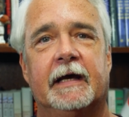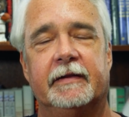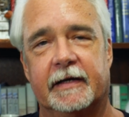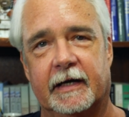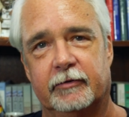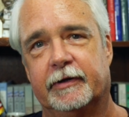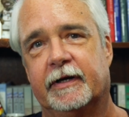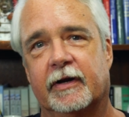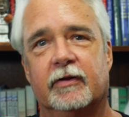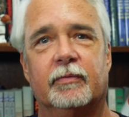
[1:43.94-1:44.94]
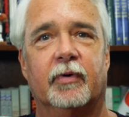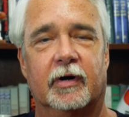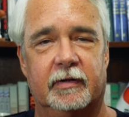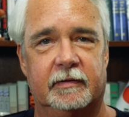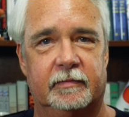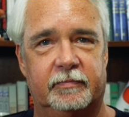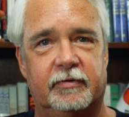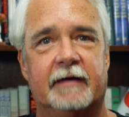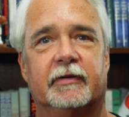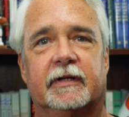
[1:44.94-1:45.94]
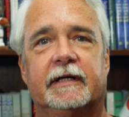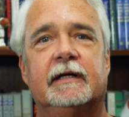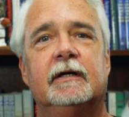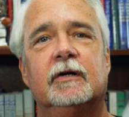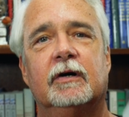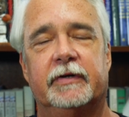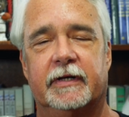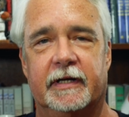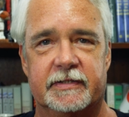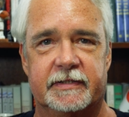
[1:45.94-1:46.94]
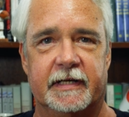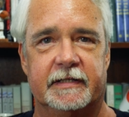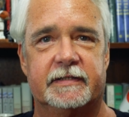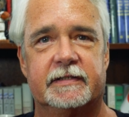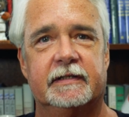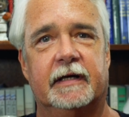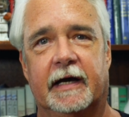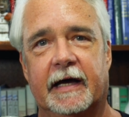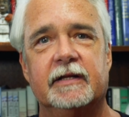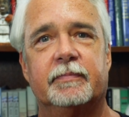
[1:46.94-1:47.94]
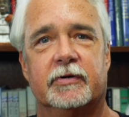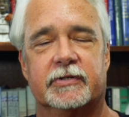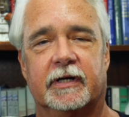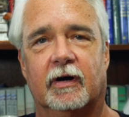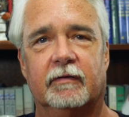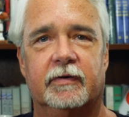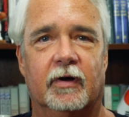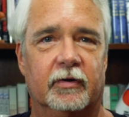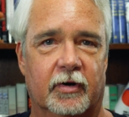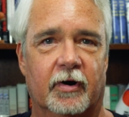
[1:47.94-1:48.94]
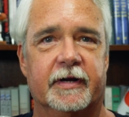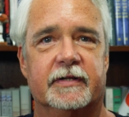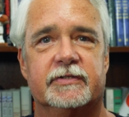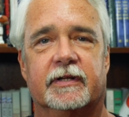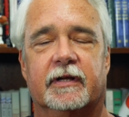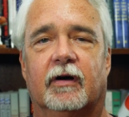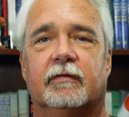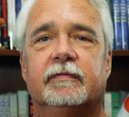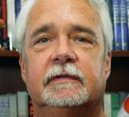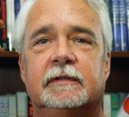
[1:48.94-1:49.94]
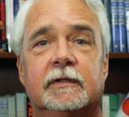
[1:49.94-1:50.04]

And then I'd written another book privately on the United States and the Persian Gulf called Guardians of the Gulf,